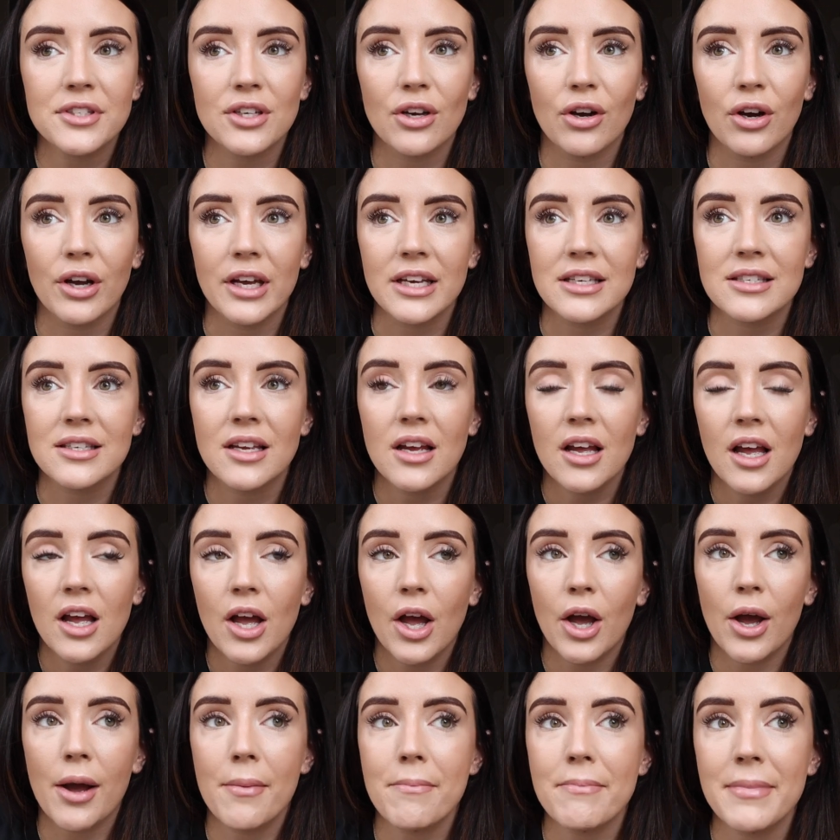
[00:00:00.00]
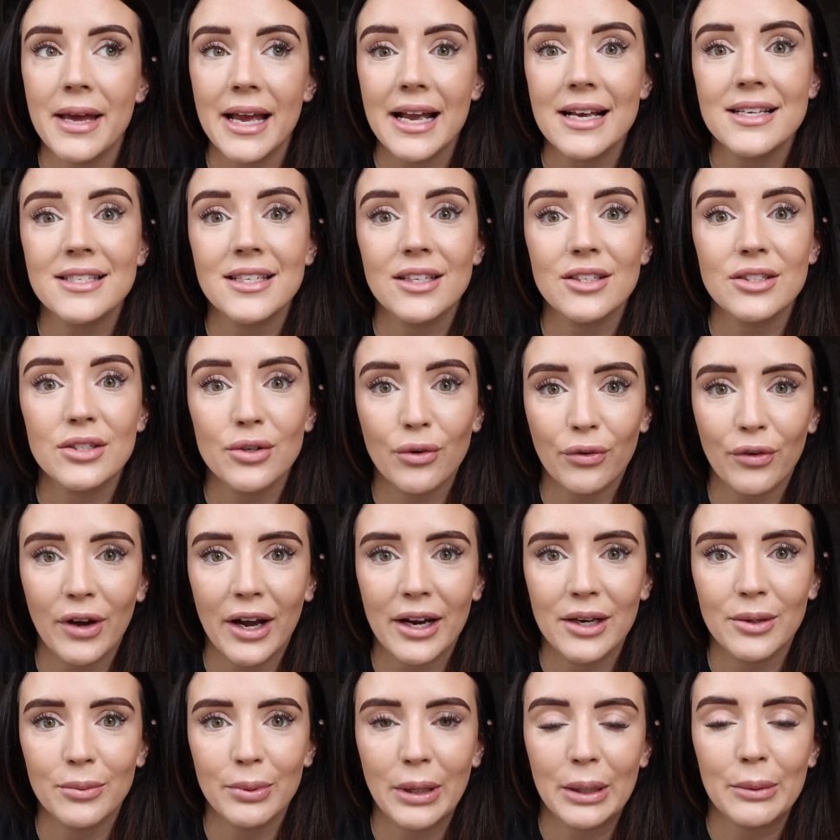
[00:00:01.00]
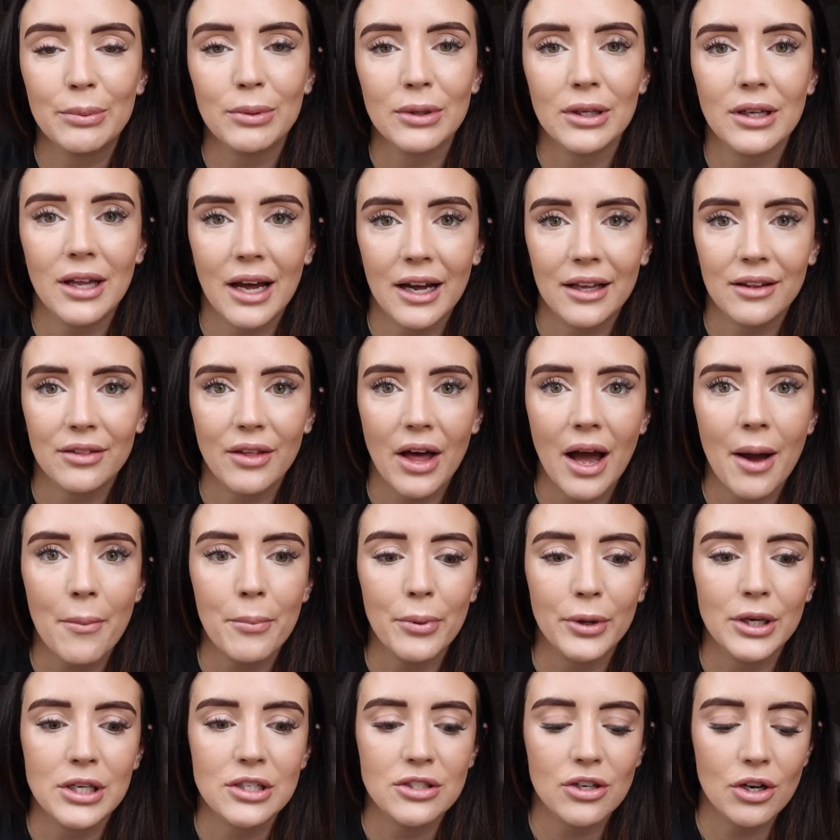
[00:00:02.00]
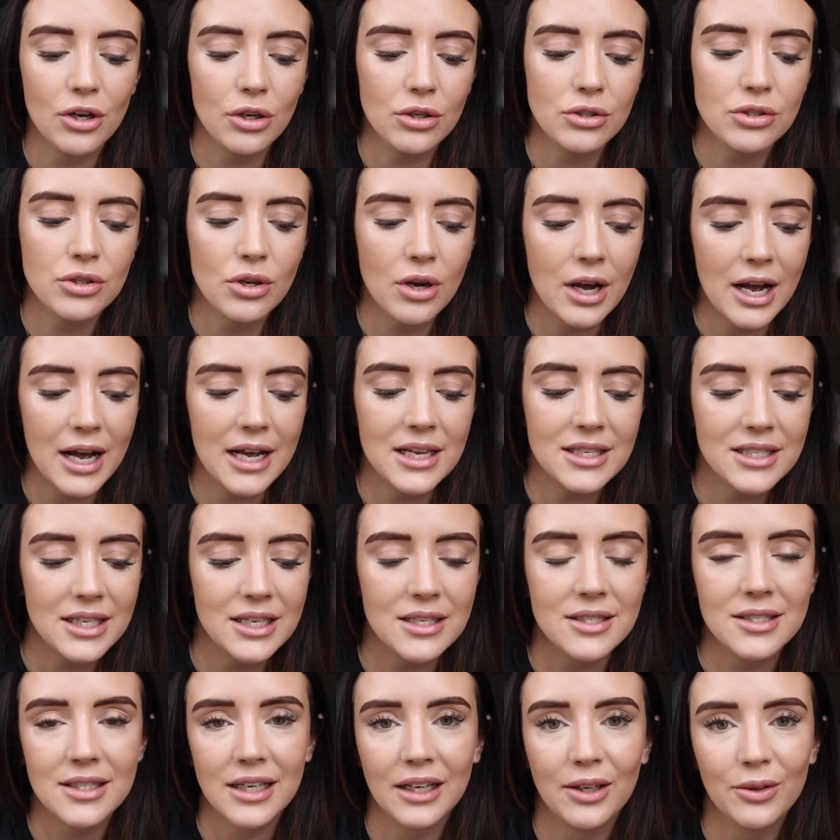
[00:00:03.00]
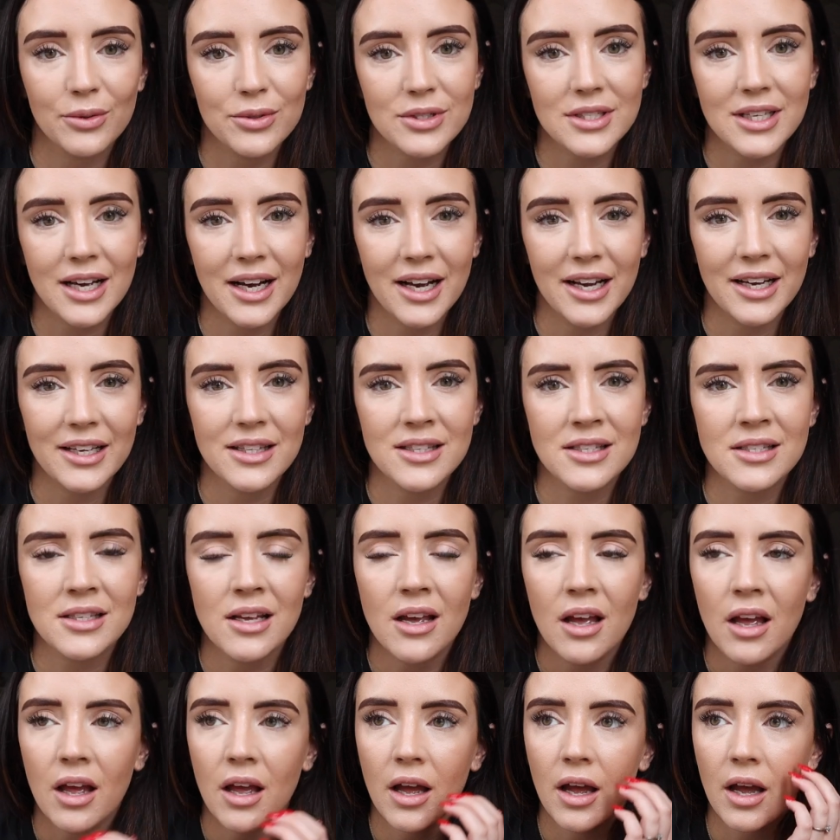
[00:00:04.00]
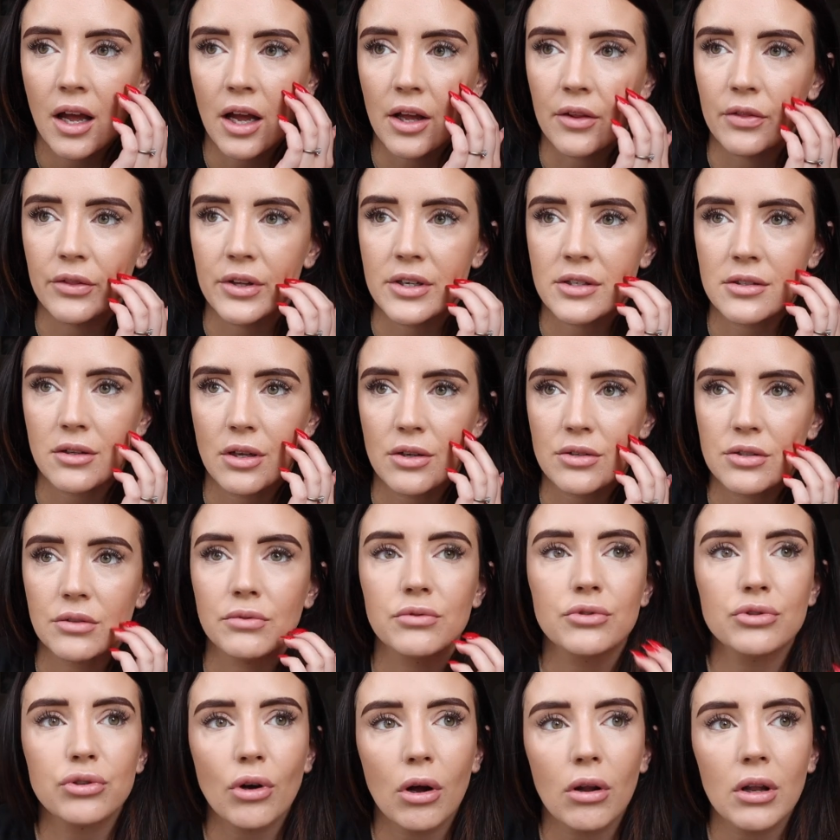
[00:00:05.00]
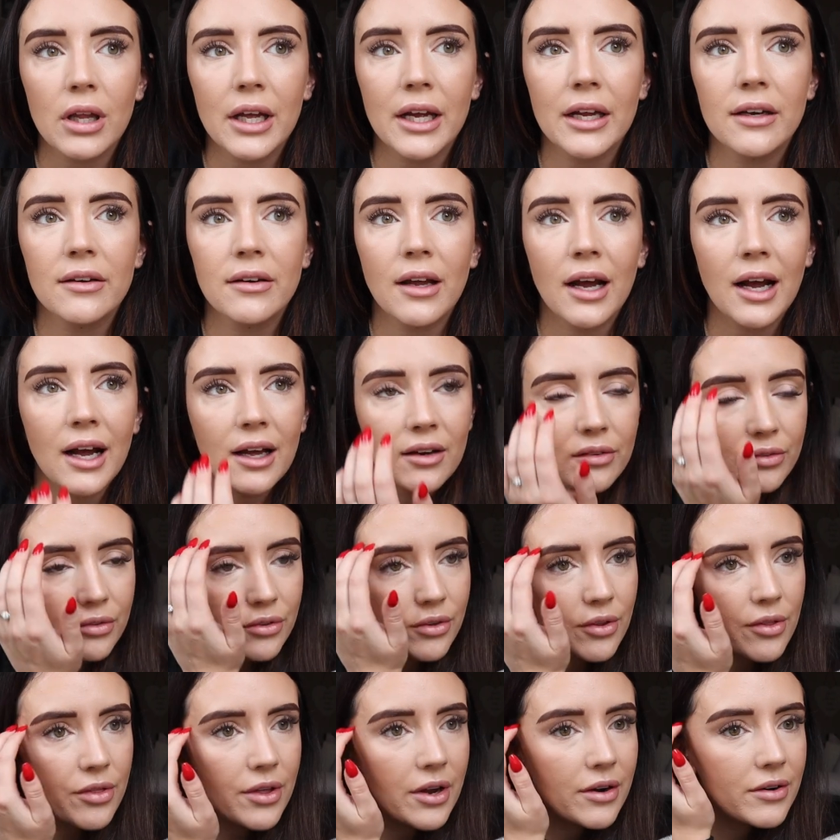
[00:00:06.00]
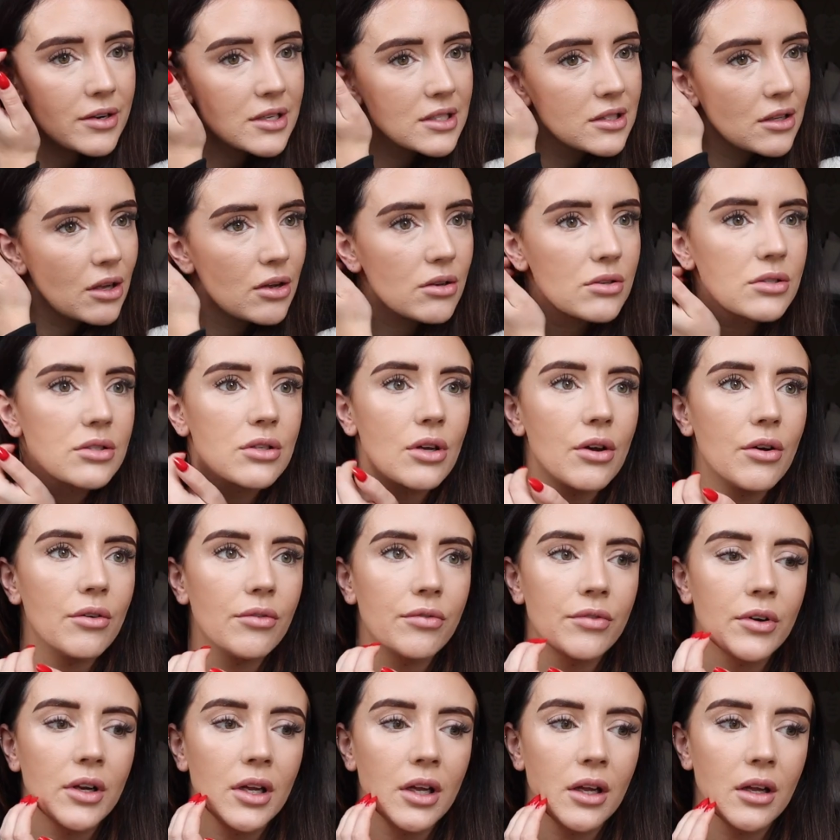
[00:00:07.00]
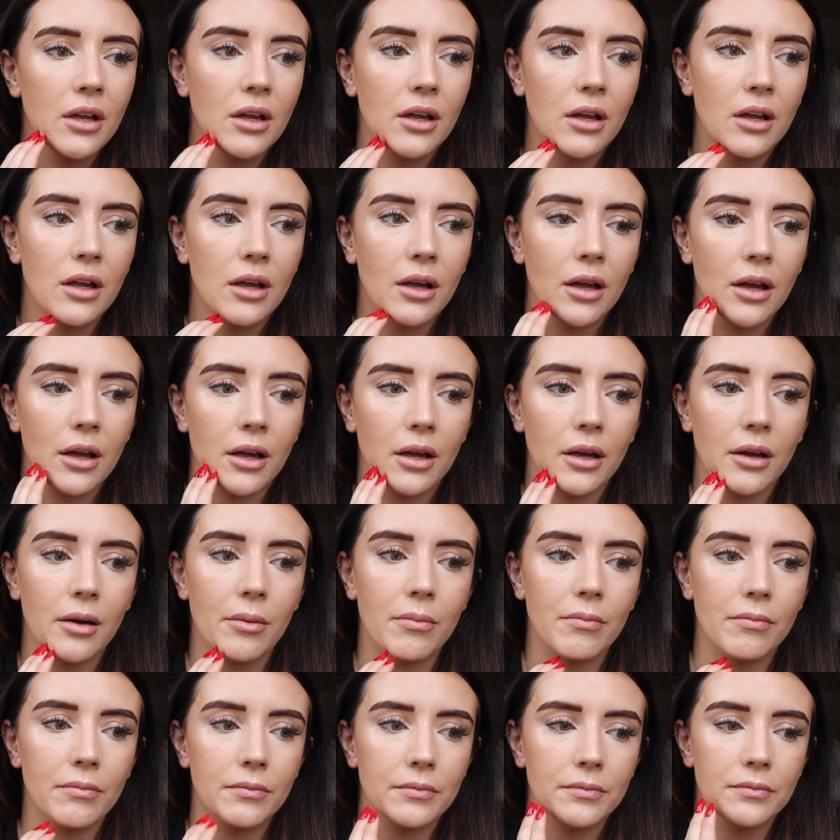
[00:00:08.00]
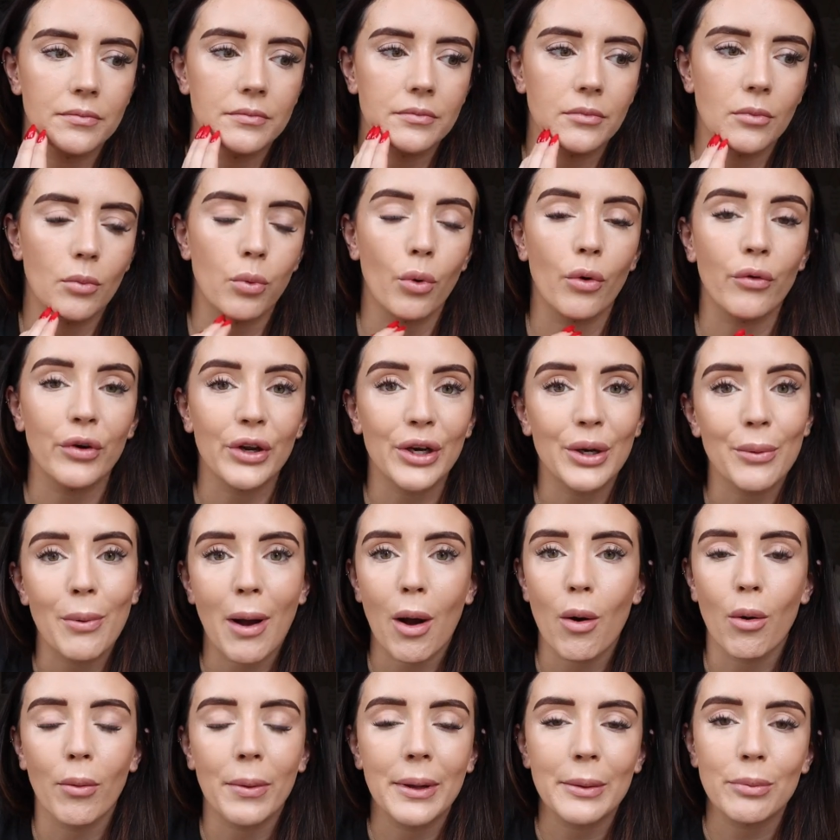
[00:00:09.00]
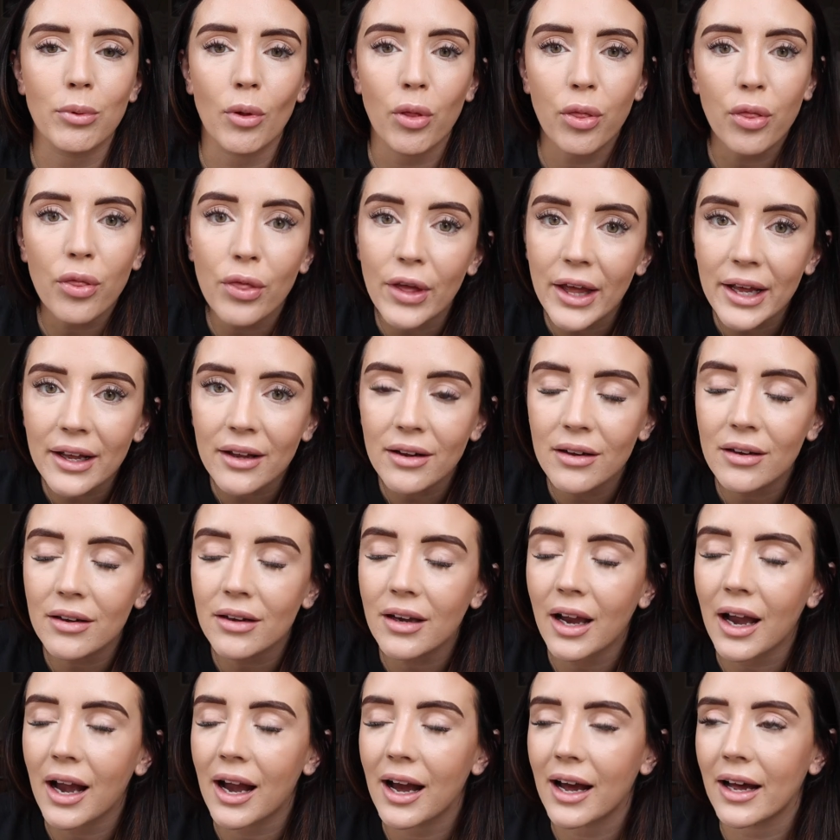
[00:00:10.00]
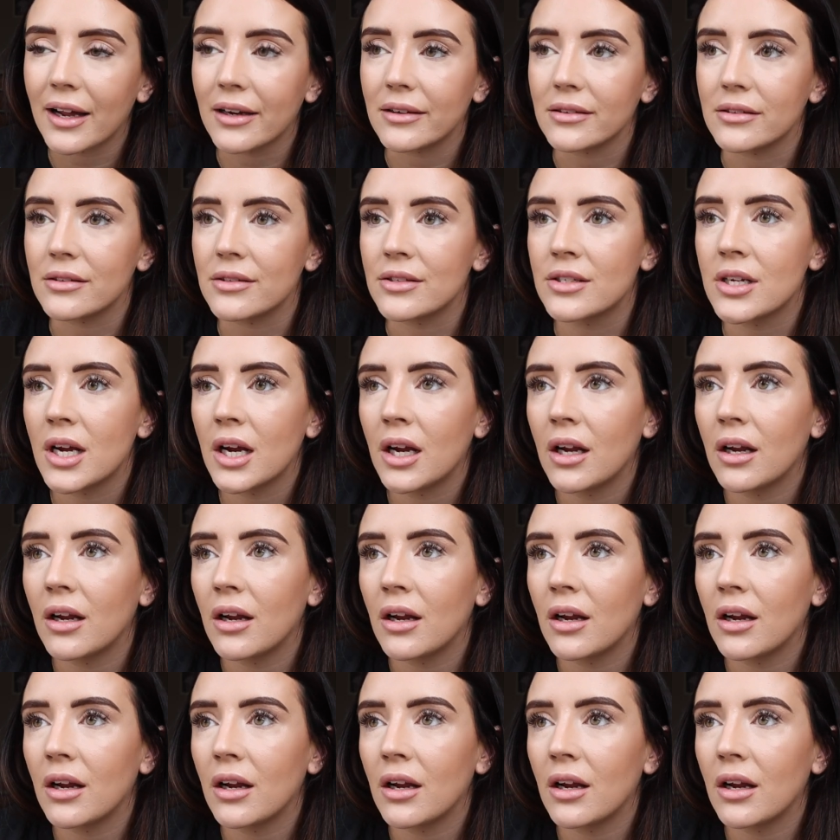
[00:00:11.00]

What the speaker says: So it's amazing to find people like that, but it also has its downsides, and there's lots of trolling, and there is lots of worrying about what people think and